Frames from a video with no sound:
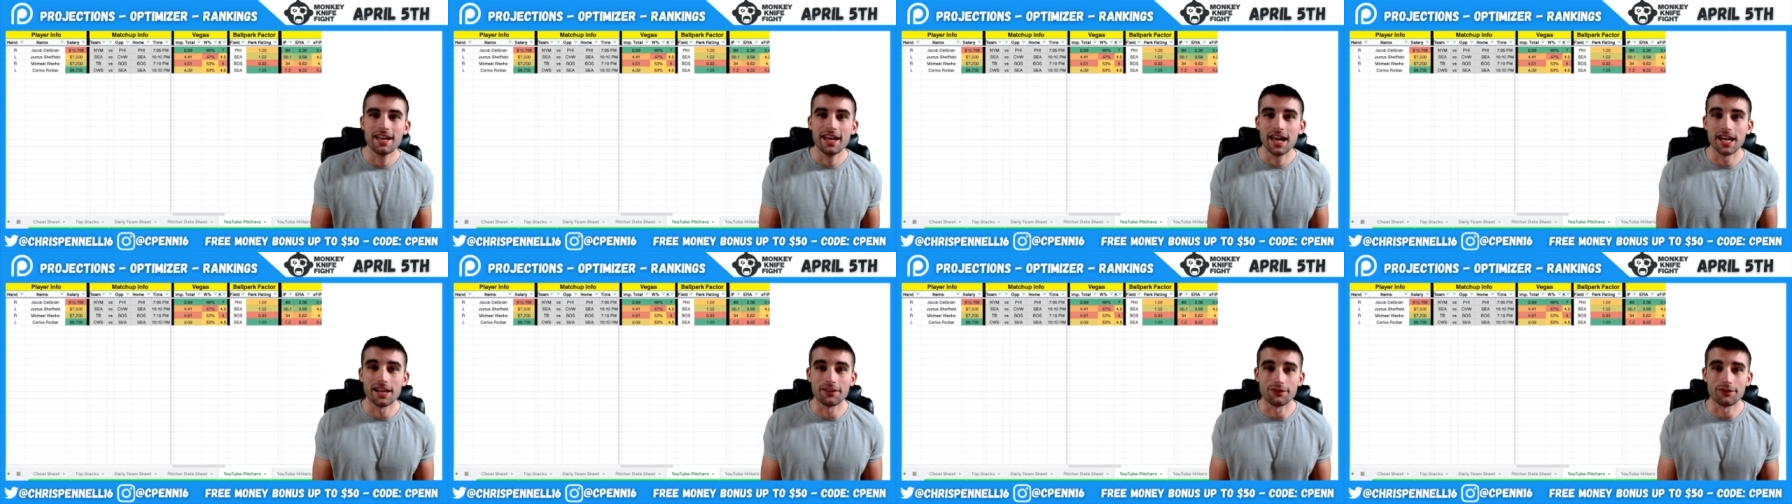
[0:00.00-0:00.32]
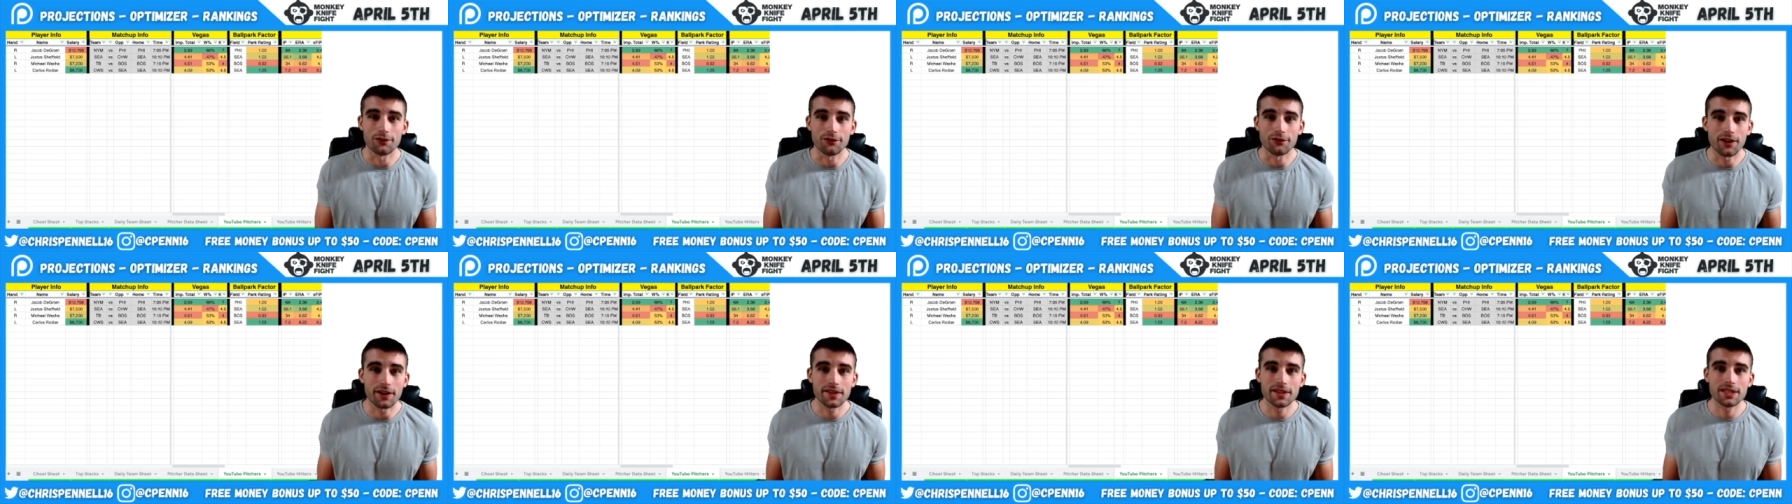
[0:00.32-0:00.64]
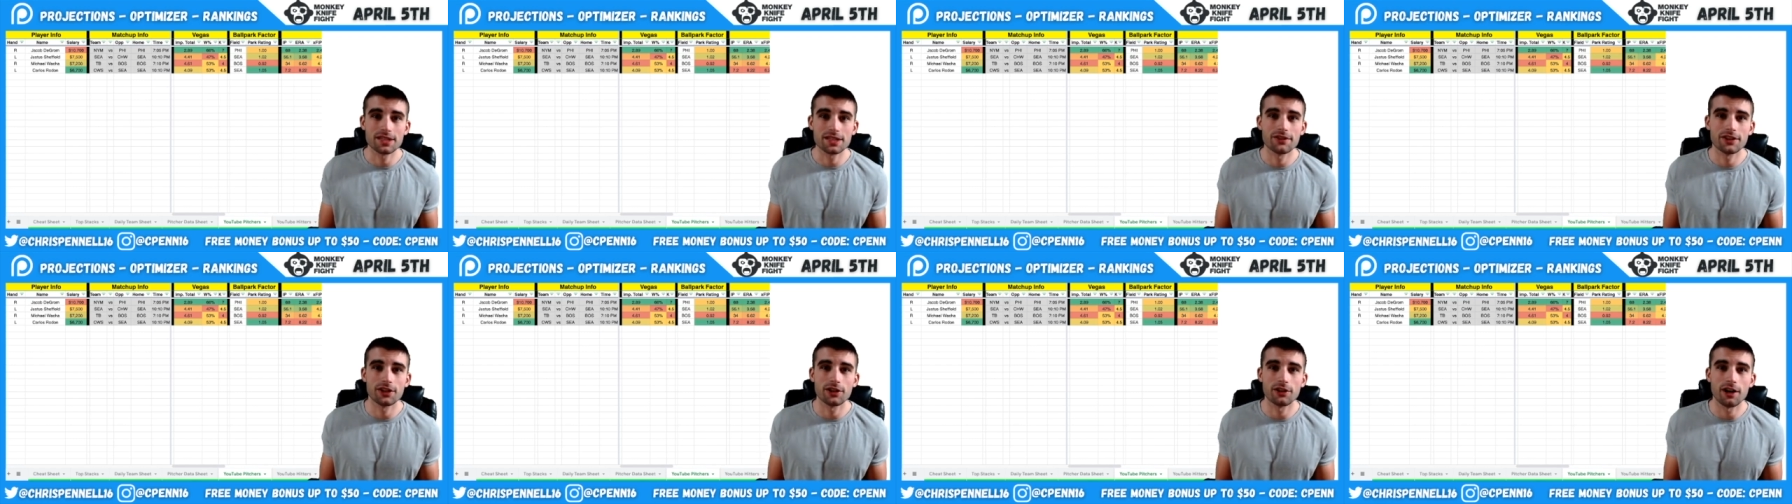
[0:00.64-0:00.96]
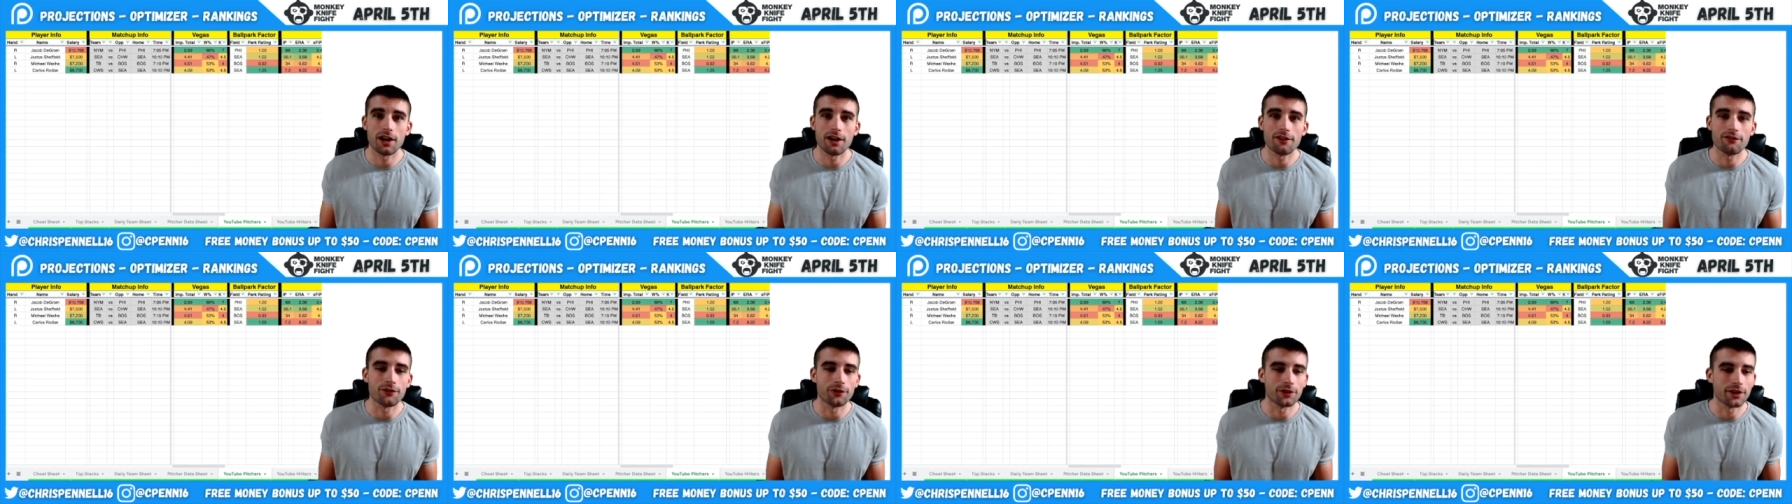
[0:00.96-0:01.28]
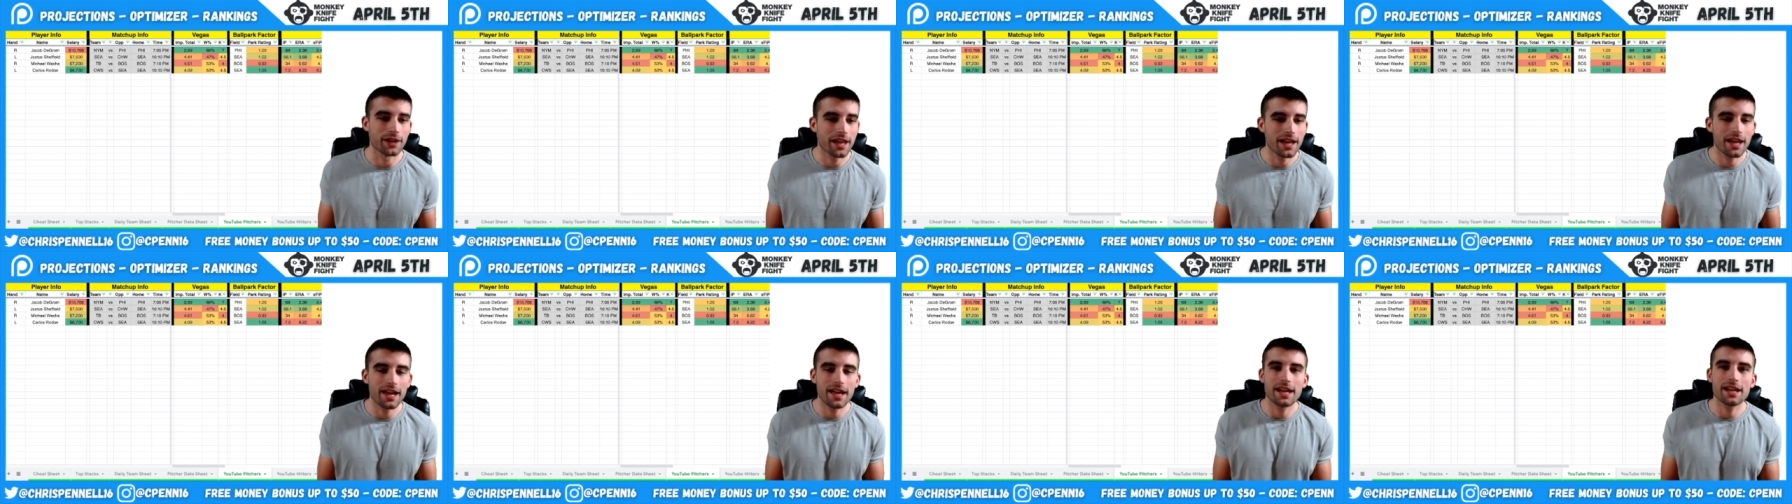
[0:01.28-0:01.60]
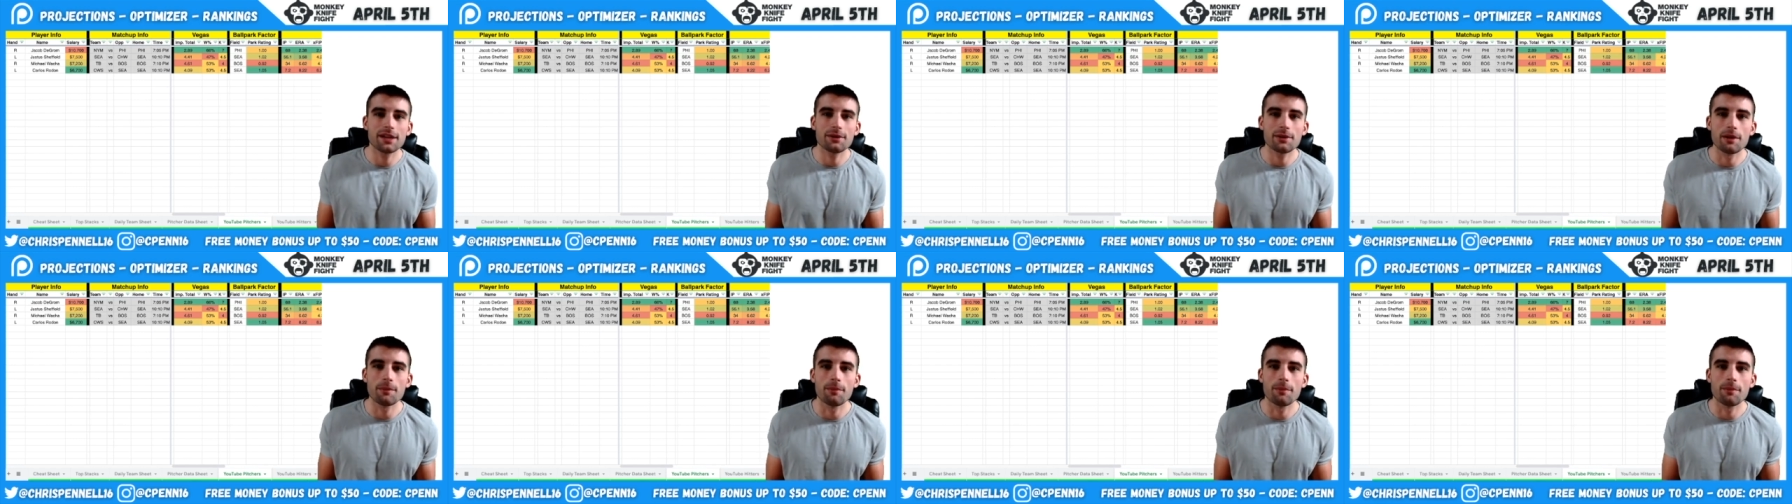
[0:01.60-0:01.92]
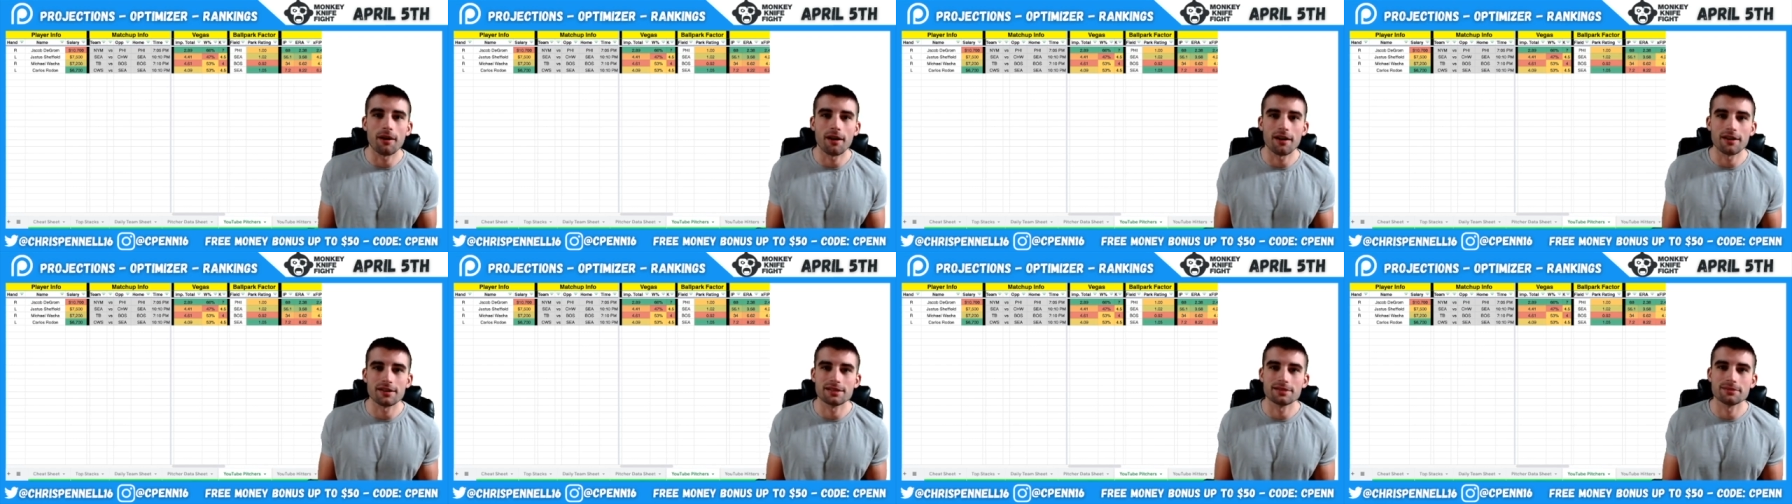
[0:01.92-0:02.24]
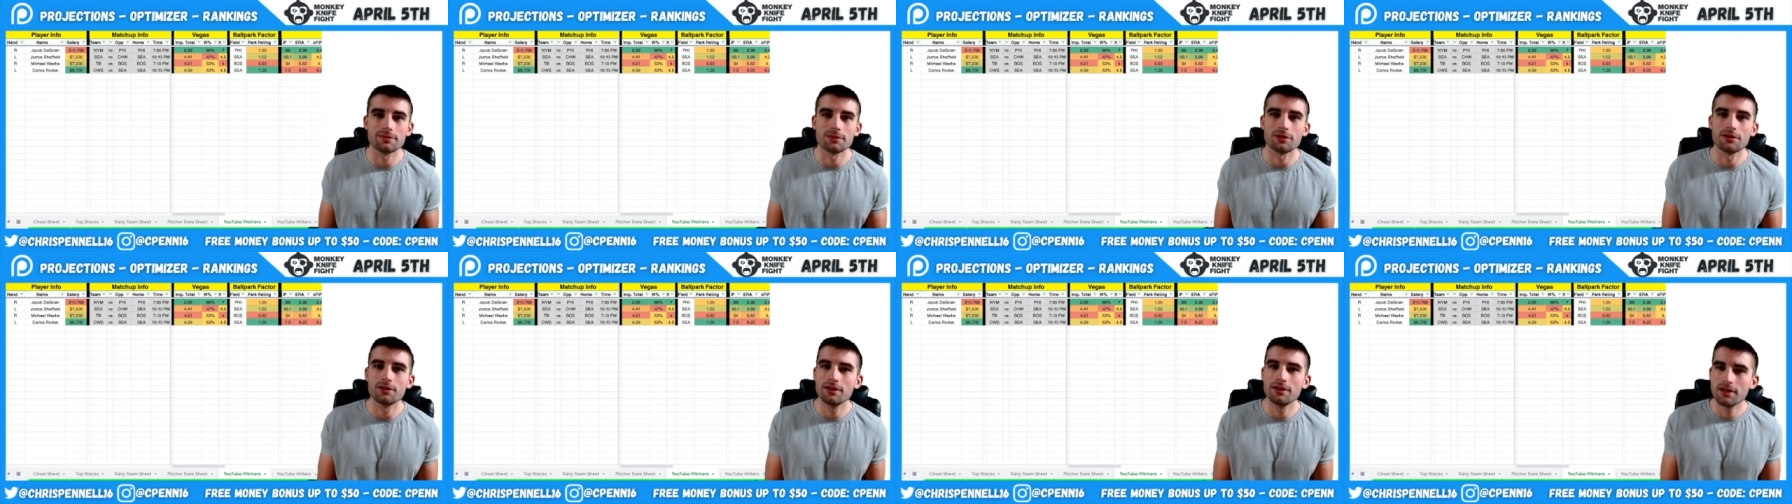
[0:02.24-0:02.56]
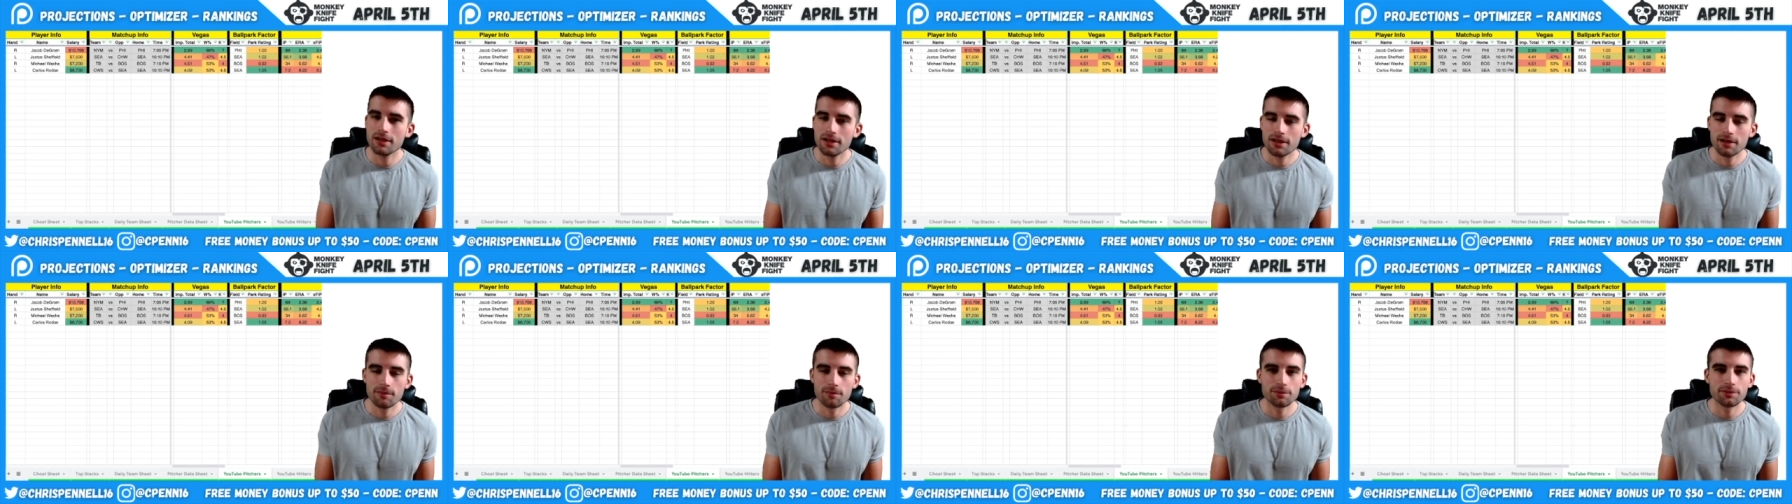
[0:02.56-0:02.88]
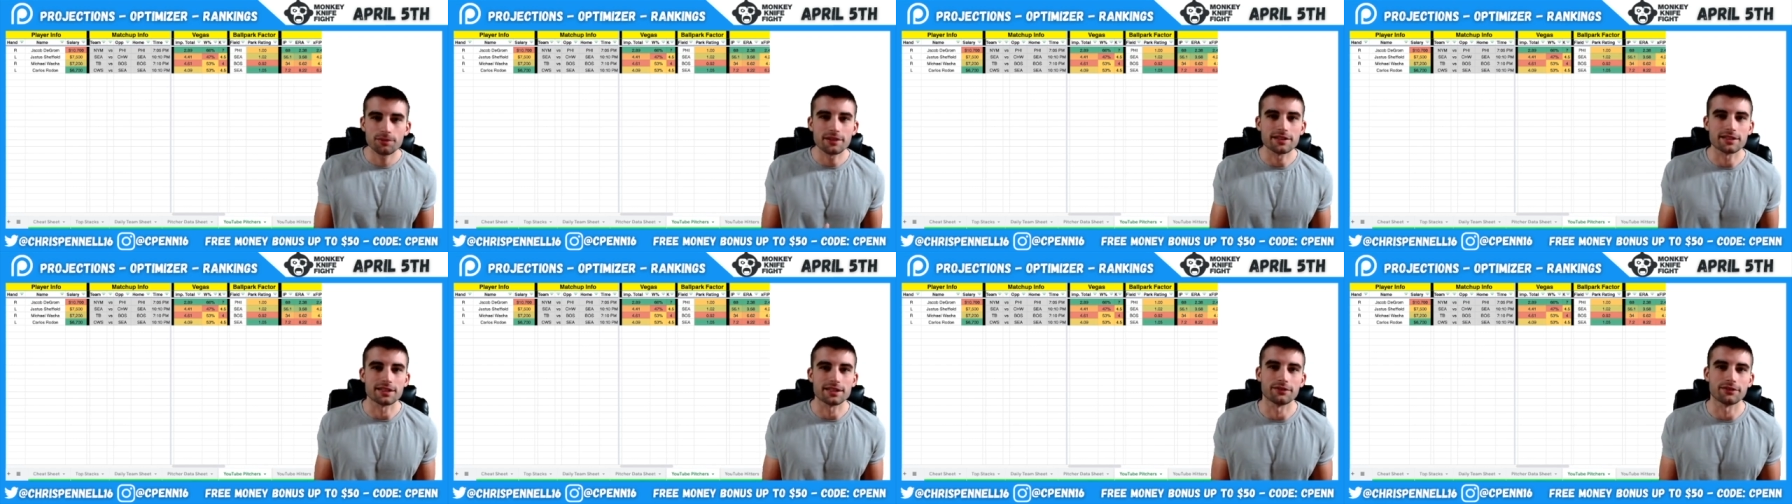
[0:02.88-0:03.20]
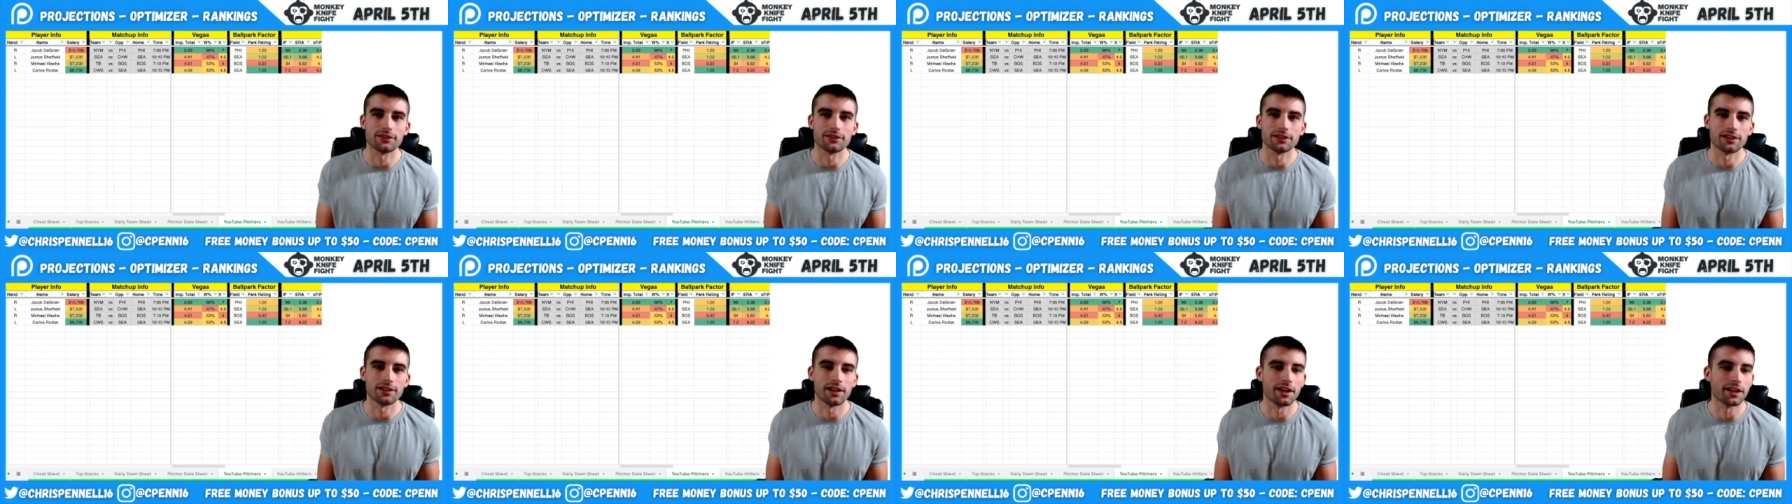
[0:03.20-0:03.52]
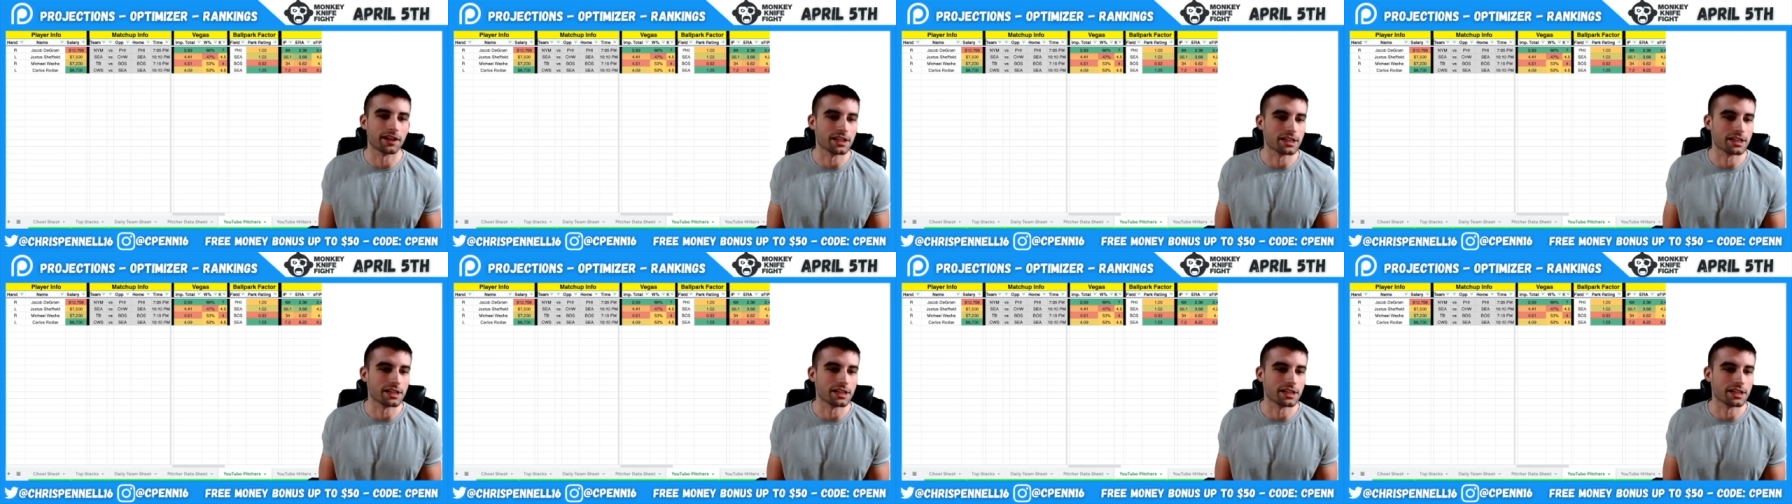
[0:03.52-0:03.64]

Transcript: And if you find this video helpful in any way possible, please leave a like.